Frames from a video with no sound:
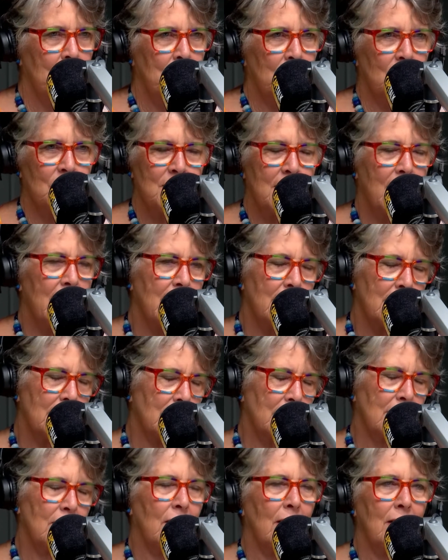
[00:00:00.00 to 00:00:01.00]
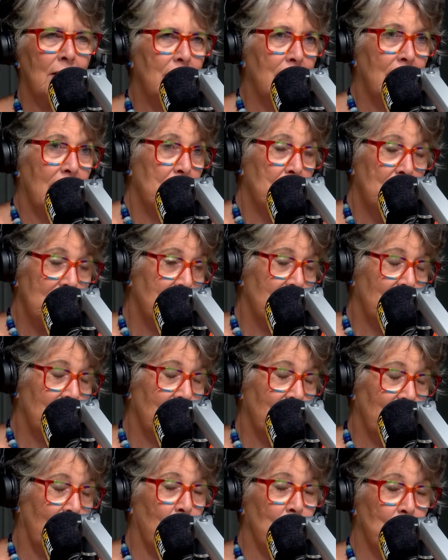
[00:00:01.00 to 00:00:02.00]
Because I had, I'd been
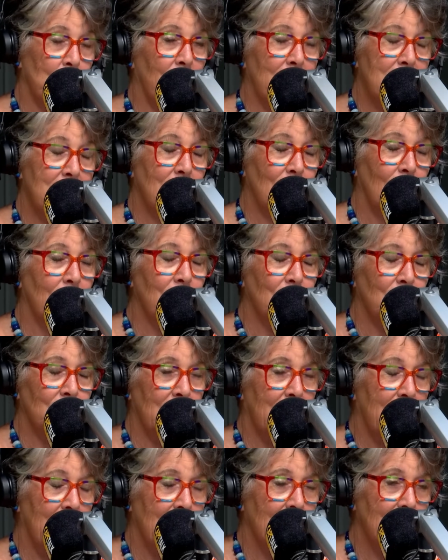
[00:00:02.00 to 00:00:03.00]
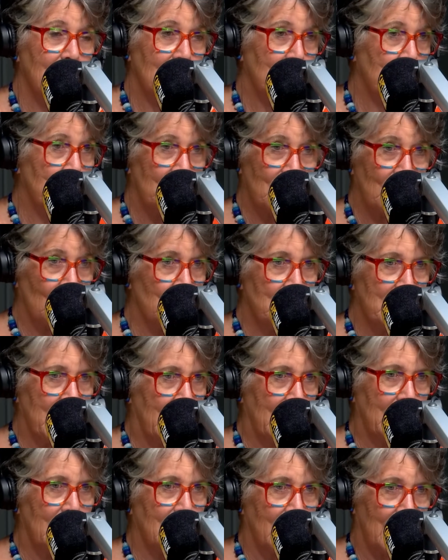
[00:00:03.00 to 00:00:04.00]
at home writing novels. I hadn't been on
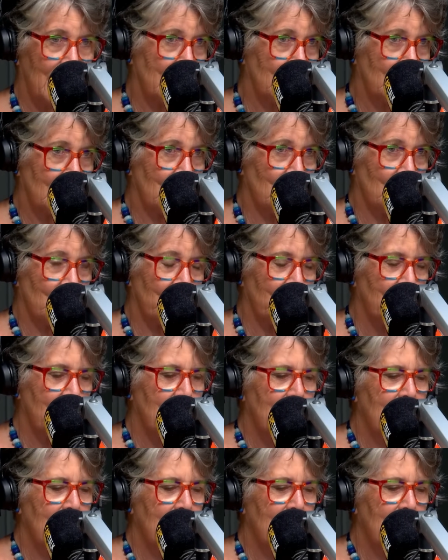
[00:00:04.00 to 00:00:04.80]
telly. I sort of